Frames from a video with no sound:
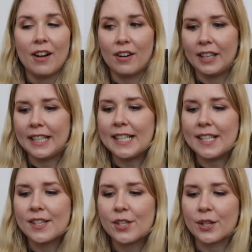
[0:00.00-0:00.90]
on
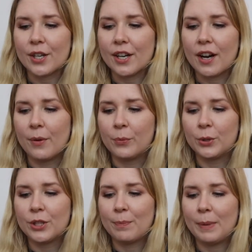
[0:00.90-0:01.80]
Easter
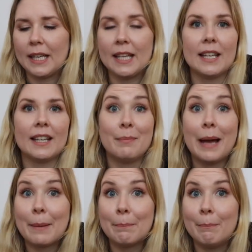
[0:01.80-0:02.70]
would be
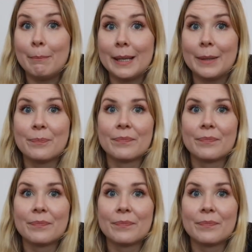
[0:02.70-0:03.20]
mämmi.